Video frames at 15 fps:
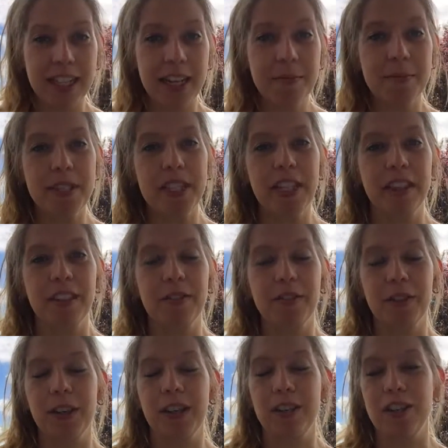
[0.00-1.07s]
empty in the
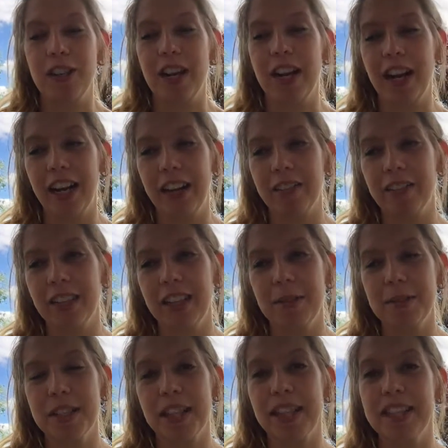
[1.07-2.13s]
fridge and I got really
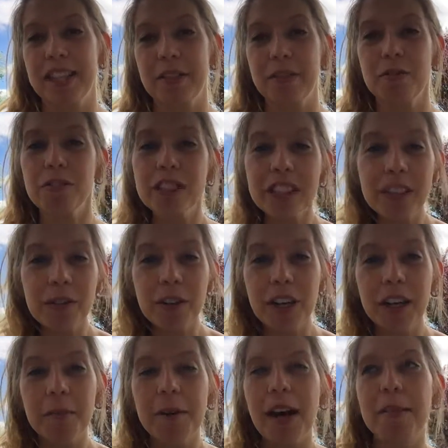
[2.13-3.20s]
upset because I was really
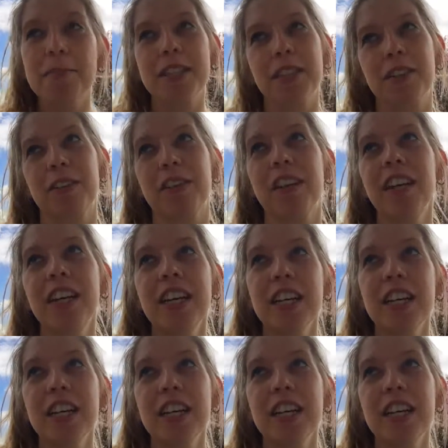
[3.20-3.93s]
wanting a popsicle